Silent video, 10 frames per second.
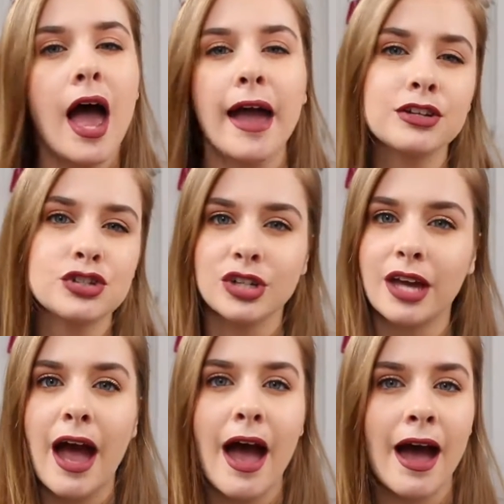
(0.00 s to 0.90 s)
extra
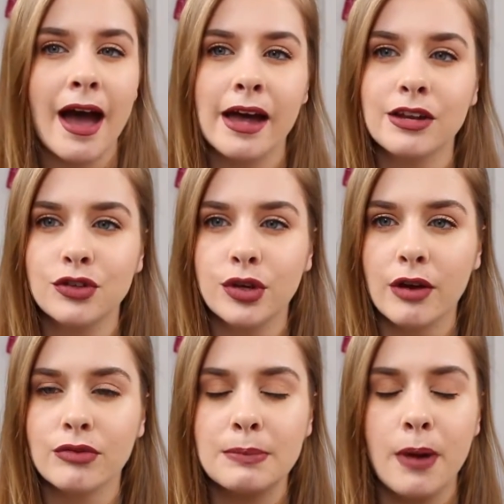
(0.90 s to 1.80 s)
care and if you
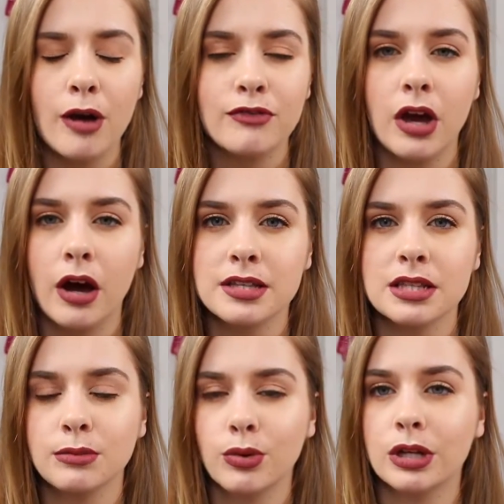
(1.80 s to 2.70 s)
get really puffy eyes in
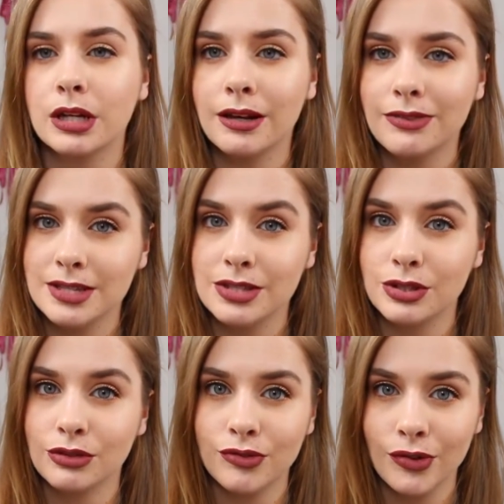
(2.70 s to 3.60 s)
the morning, this is
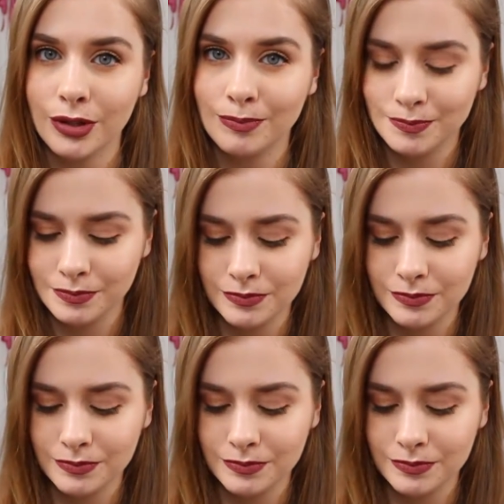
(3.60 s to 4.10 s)
good for them.